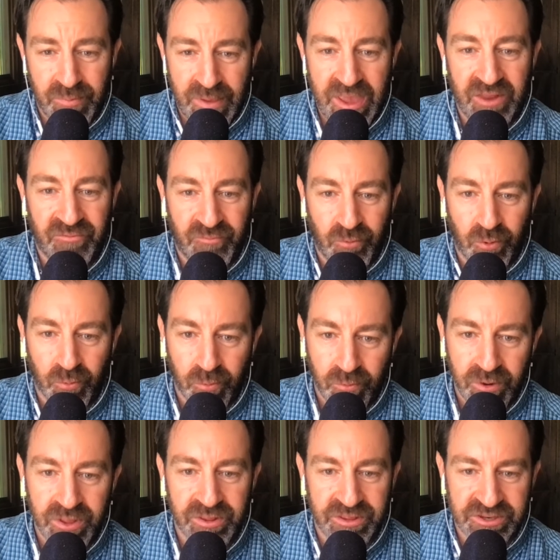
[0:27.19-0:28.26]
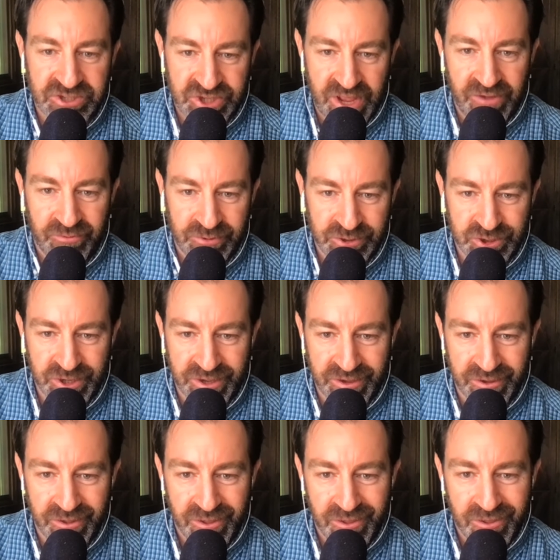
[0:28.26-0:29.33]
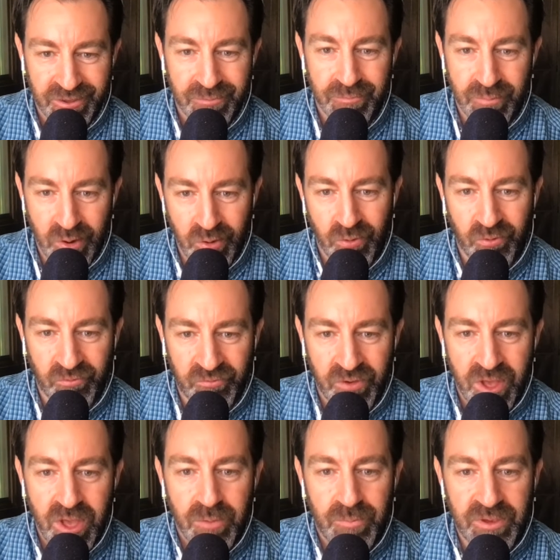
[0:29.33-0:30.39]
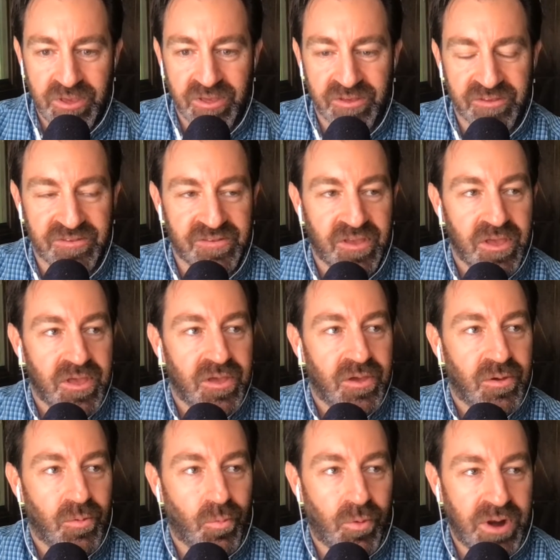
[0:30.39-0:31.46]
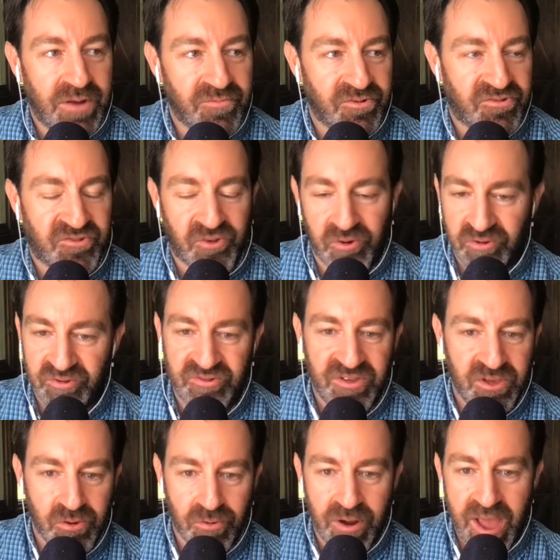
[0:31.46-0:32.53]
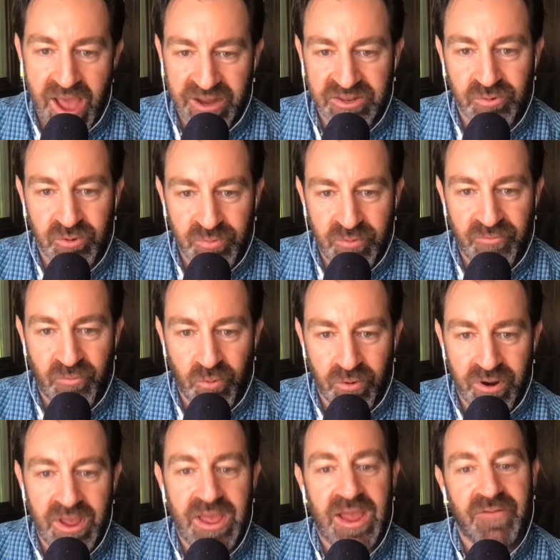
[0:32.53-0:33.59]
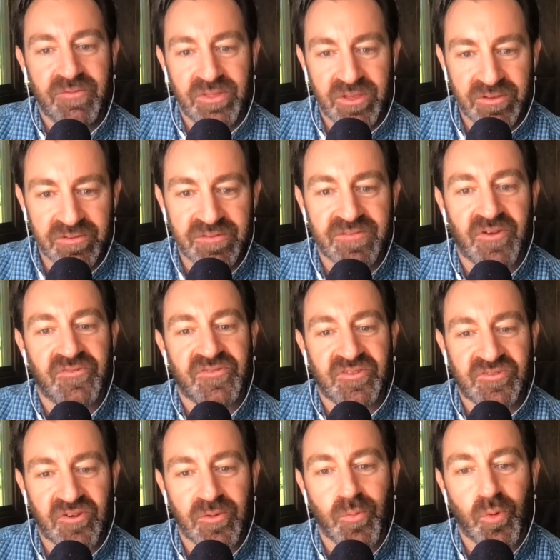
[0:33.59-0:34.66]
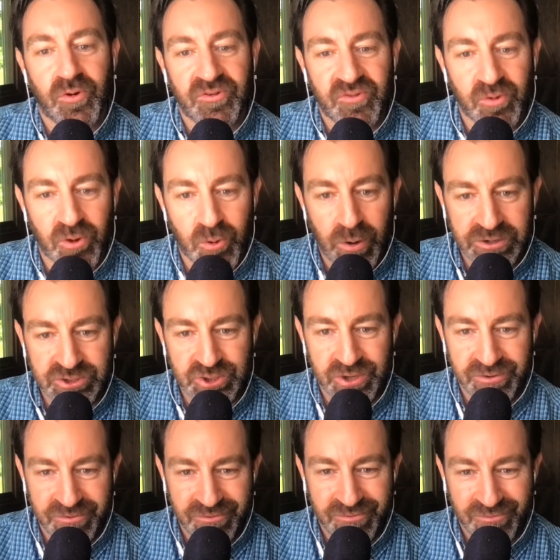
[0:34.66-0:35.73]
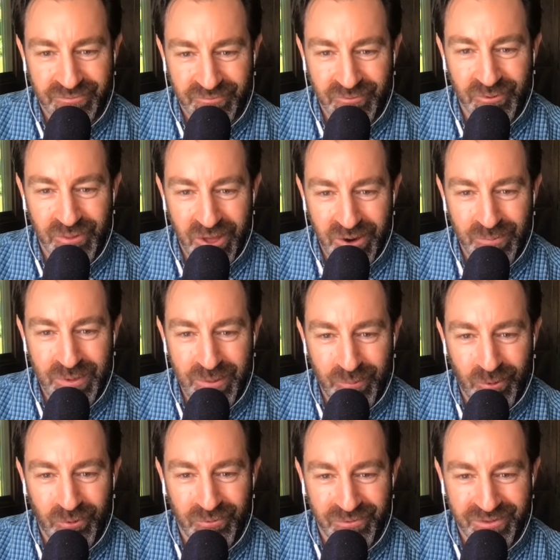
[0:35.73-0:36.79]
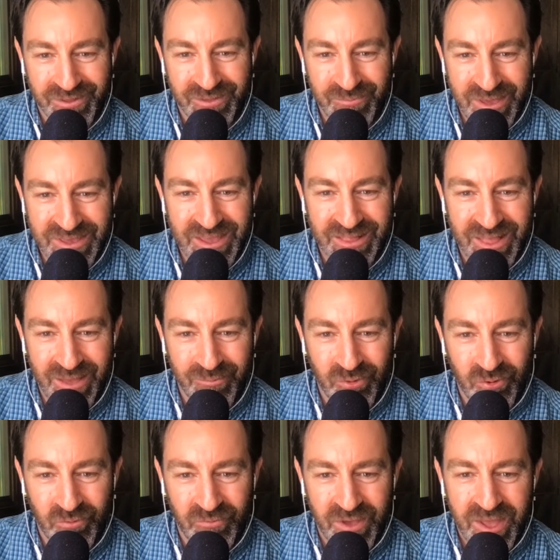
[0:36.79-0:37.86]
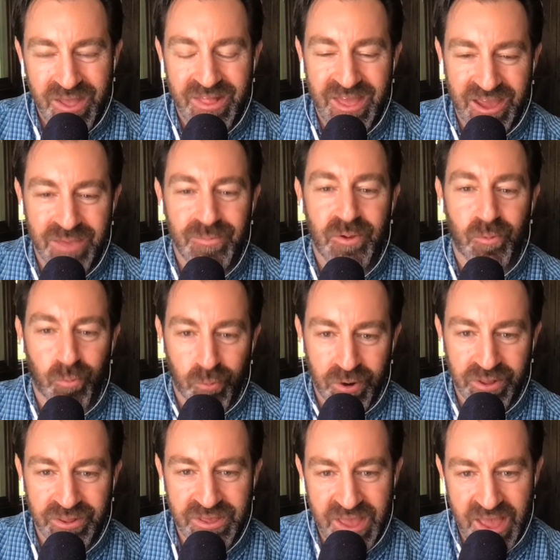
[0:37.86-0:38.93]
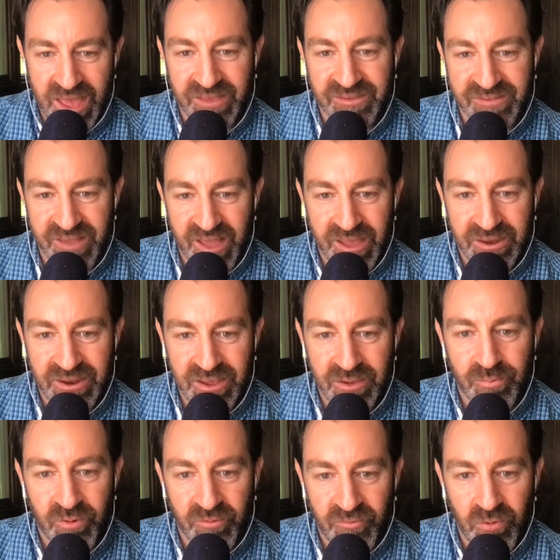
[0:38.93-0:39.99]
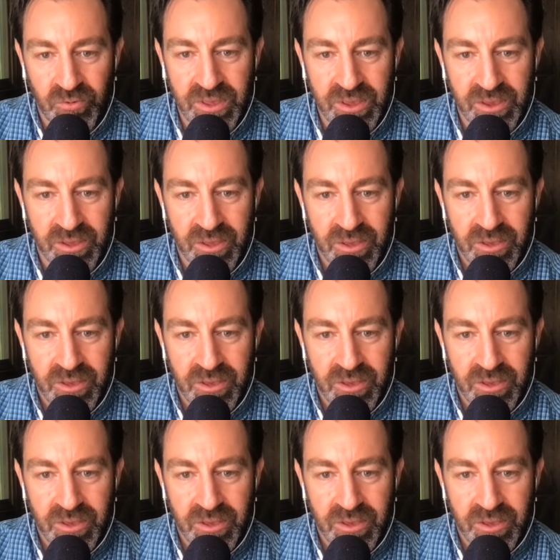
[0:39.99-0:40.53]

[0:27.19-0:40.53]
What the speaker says: painful, really challenging move, because whatever certainty you were acting with before, everything starts to turn more into a question for a lot of people in making that move. That can be really anxiety provoking.